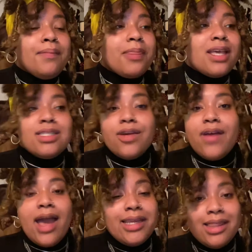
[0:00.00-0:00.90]
is there
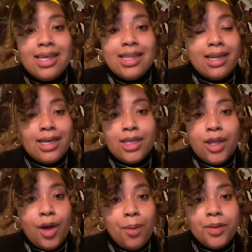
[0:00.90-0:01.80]
anything that I can
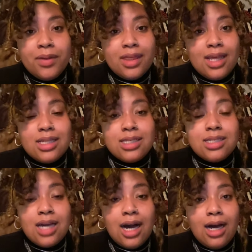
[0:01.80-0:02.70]
help you with at this
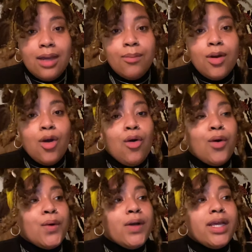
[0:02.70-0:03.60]
time?
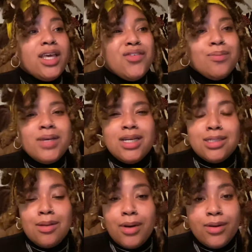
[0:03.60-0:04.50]
Or even, because
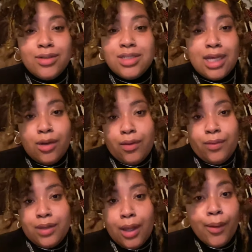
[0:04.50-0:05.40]
some partners, they don't
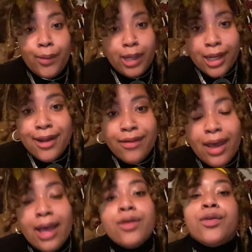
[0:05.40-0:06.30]
want to hear
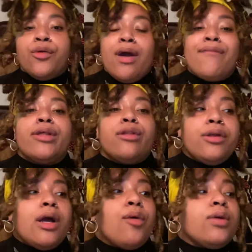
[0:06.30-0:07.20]
that. You have to
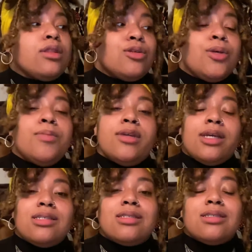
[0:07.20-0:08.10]
learn out what the
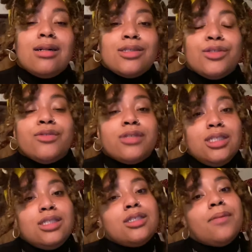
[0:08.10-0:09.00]
communication style is in your
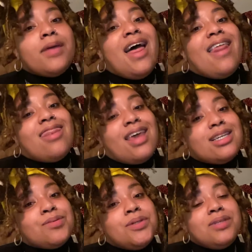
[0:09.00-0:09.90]
relationship.
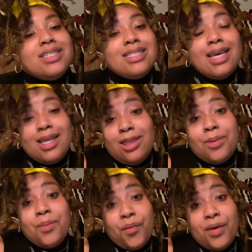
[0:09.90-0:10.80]
That's when you need to hit
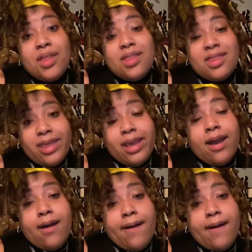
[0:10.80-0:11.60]
them with the